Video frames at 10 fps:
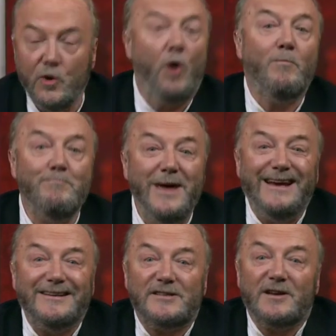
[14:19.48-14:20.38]
No
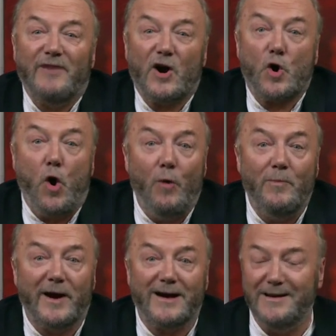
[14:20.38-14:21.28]
minutes of a
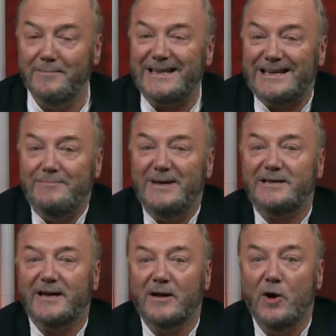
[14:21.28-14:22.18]
Cobra committee
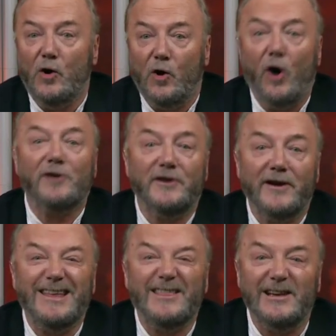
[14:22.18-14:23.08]
meeting
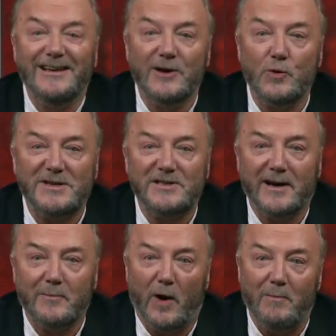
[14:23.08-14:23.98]
ordering the
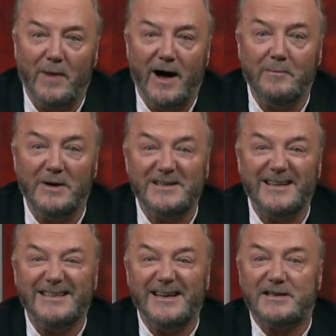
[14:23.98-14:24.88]
linguistic bombardments
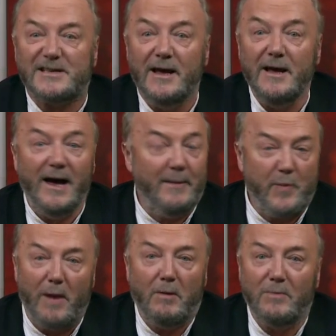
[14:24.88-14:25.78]
exist, and
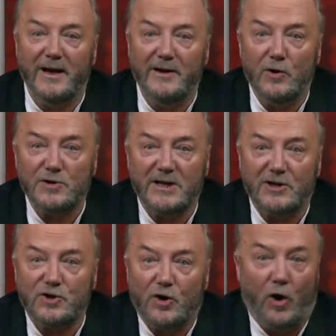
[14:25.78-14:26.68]
probably no
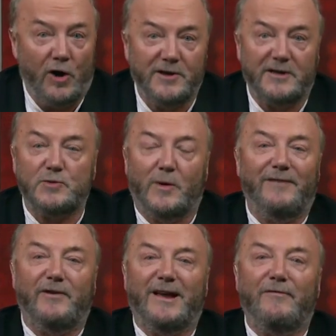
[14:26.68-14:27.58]
such orders
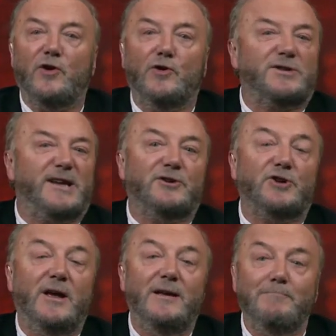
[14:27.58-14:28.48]
were ever given, no
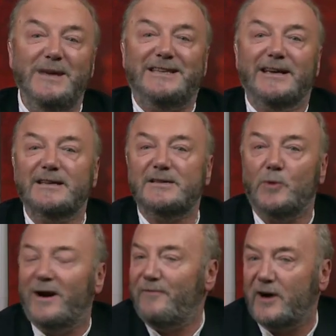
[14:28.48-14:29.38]
such meetings
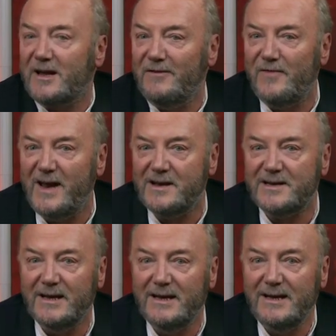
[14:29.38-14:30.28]
were ever
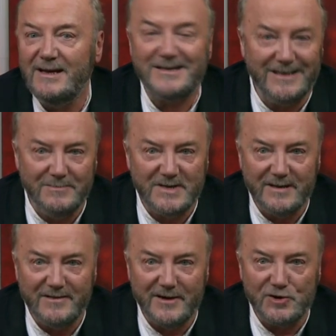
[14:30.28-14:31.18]
convened. It
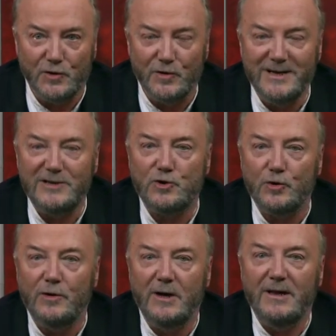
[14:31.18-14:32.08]
seems there's no need
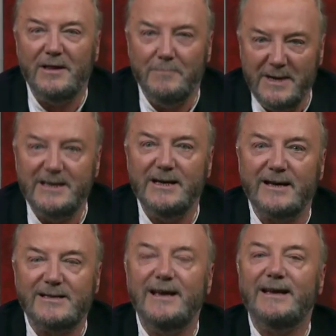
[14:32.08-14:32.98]
to. The
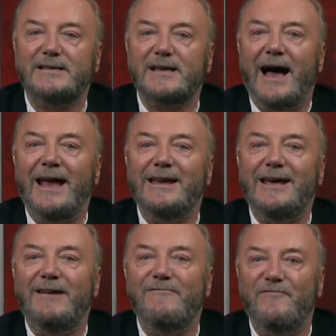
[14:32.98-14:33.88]
media takes an
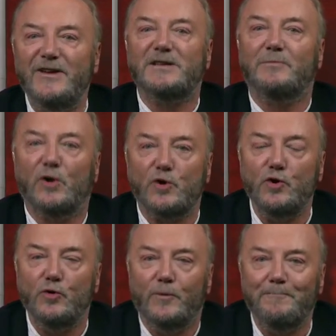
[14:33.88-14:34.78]
invisible
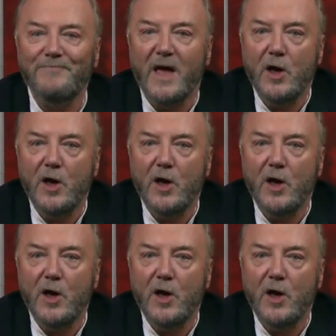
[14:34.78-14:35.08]
cue.